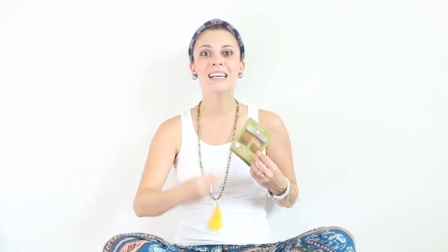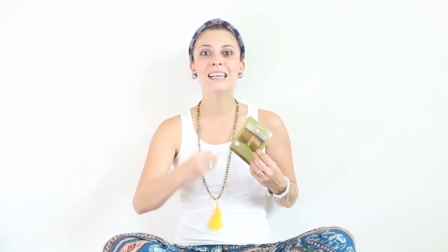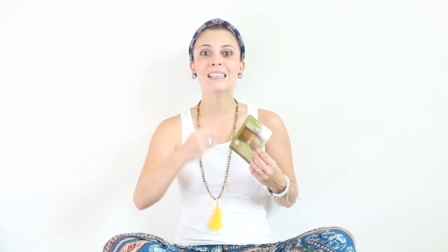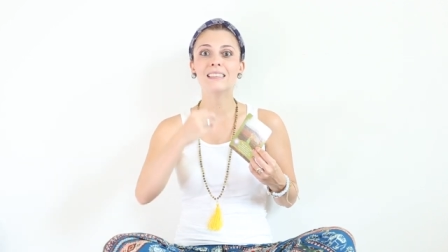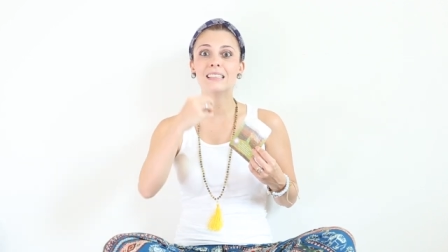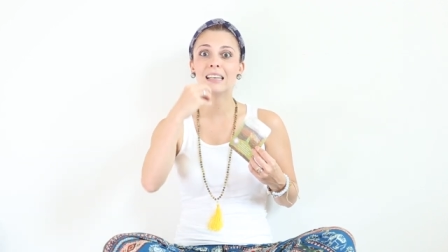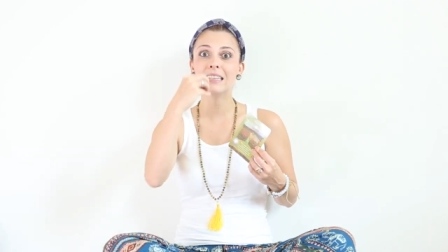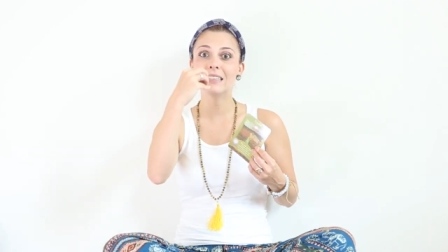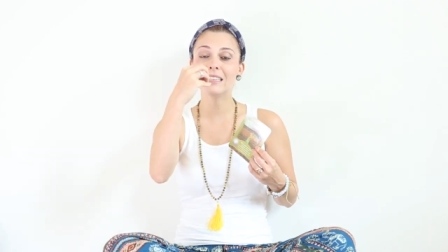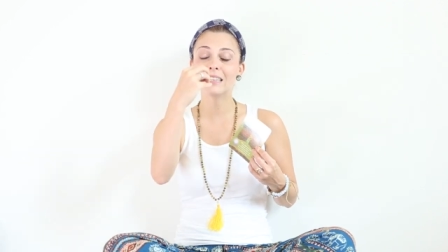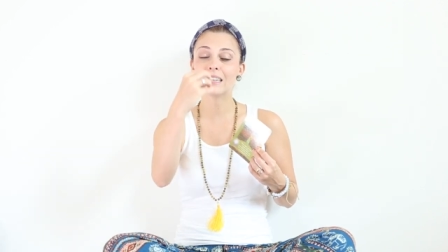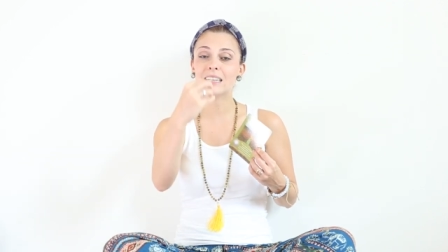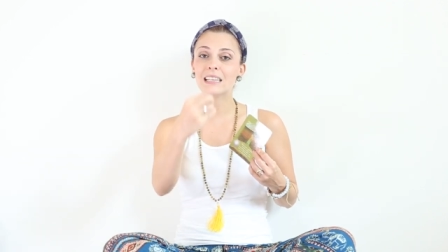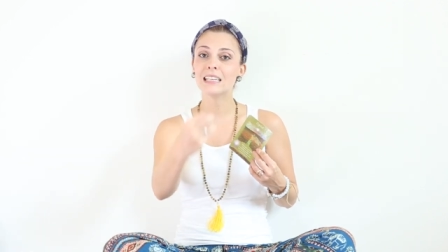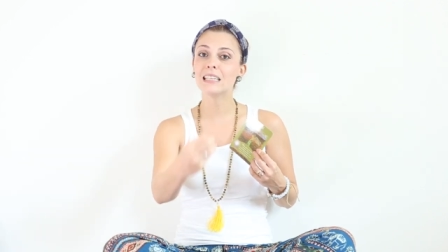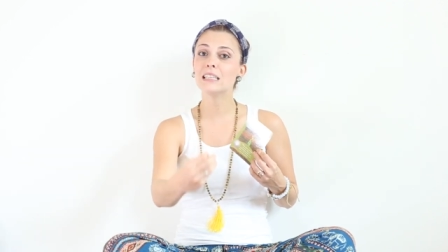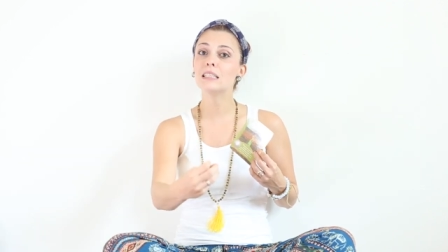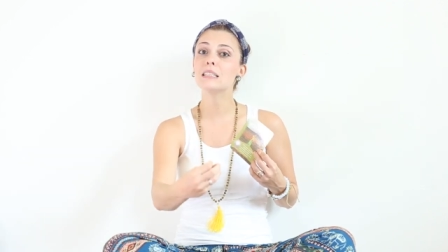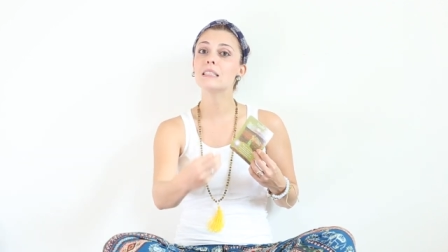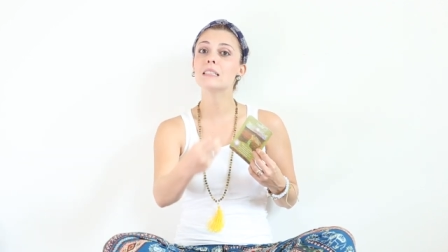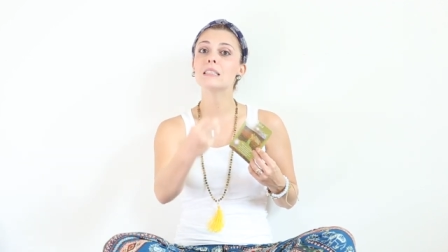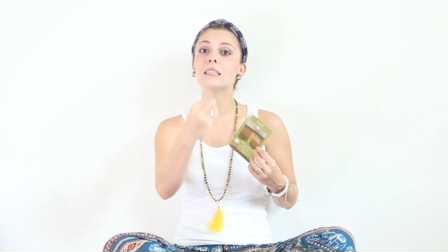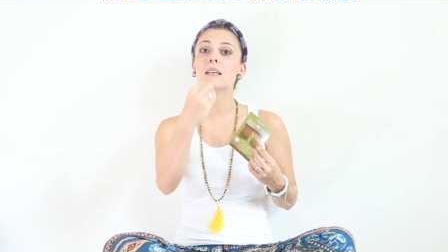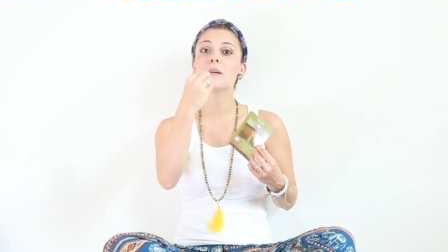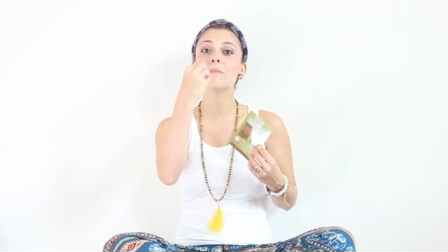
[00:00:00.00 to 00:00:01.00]
that there
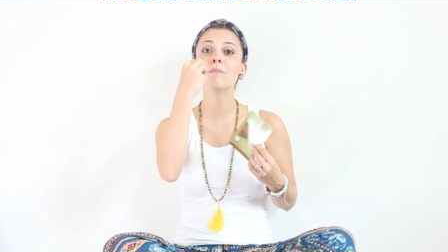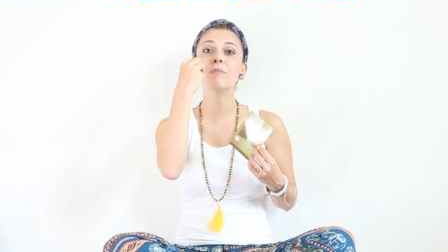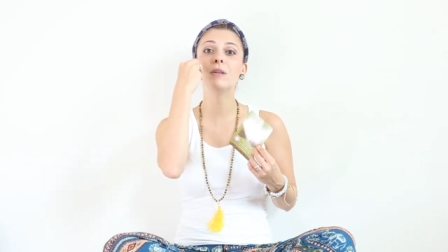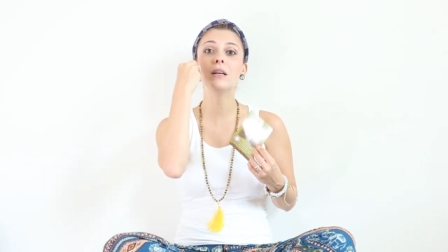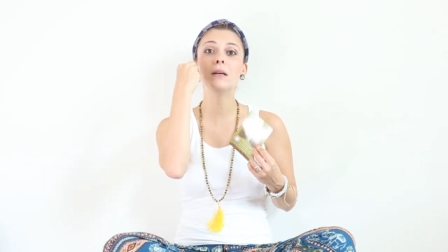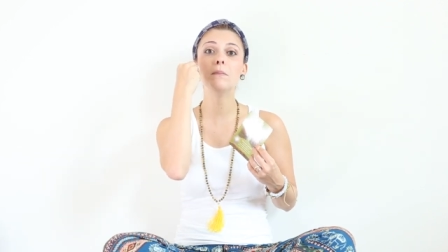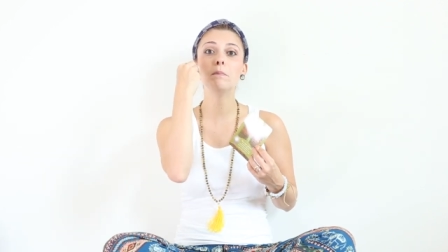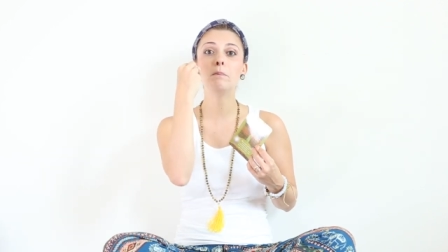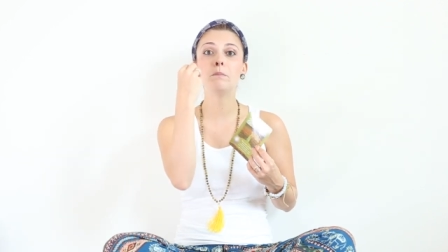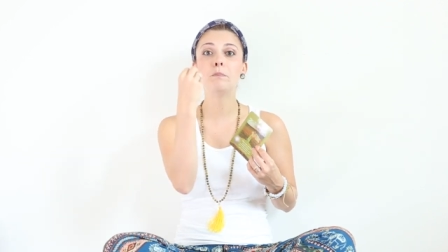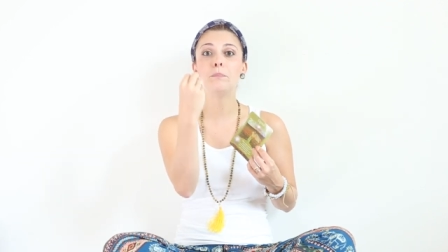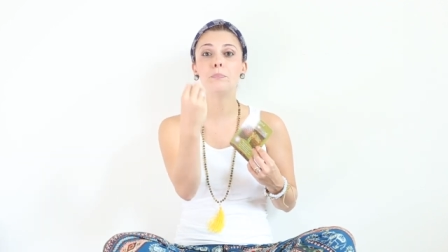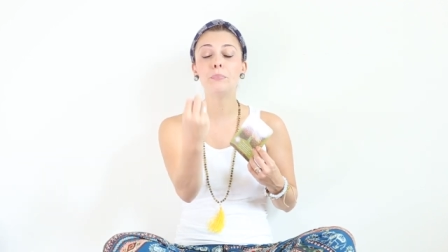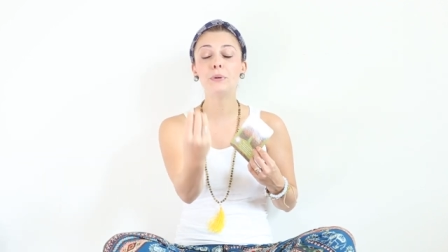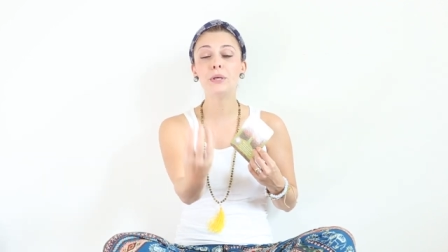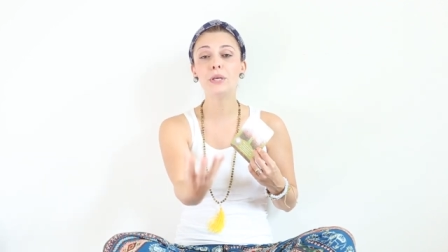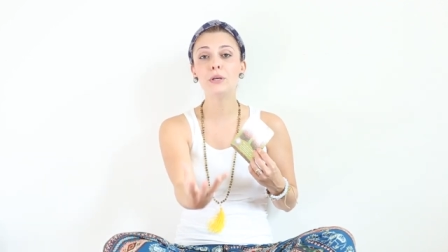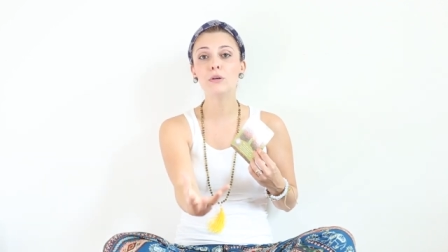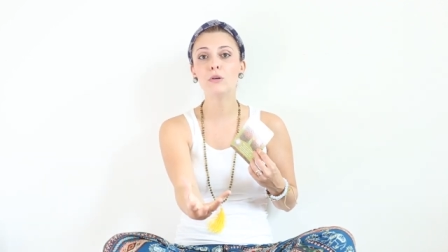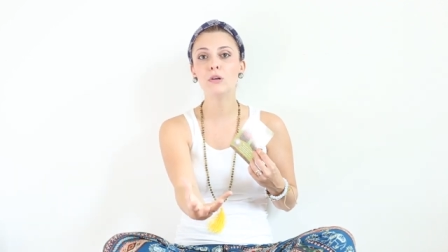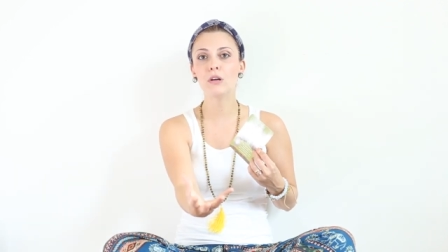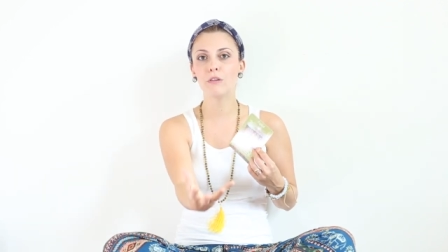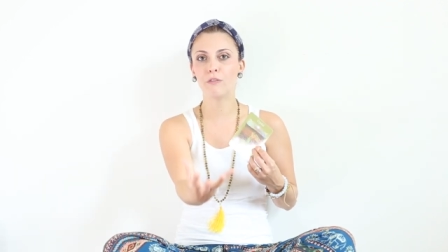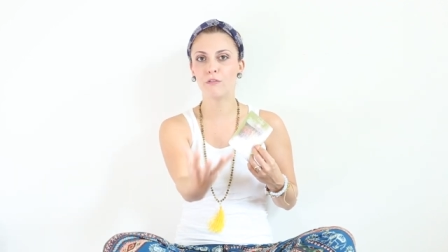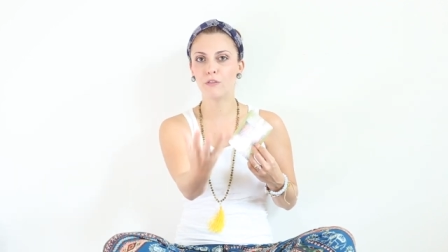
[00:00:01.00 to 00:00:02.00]
is something
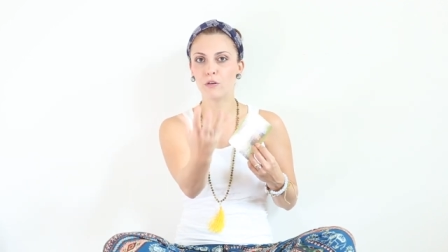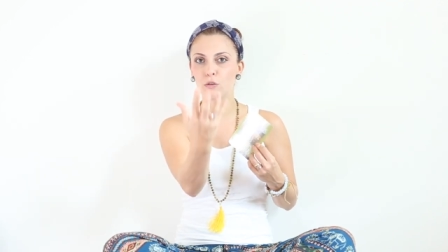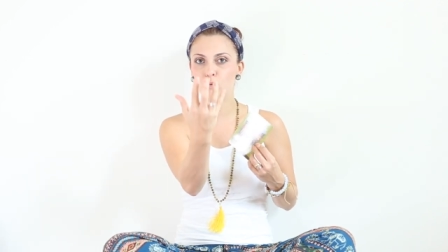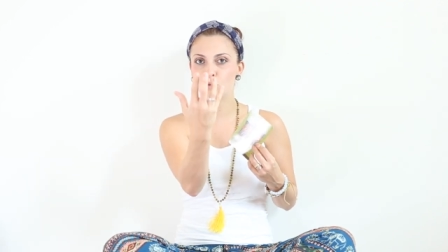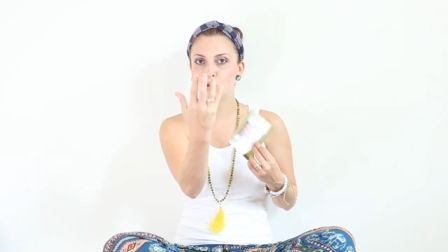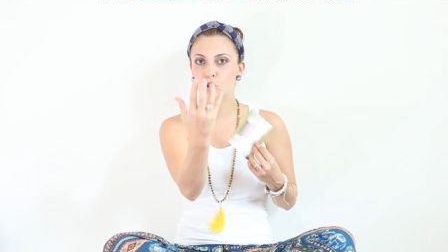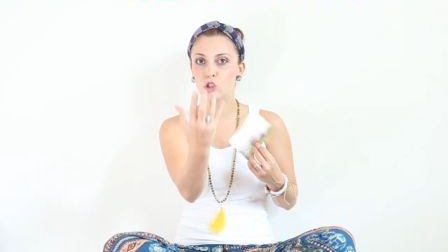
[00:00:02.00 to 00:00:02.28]
beautiful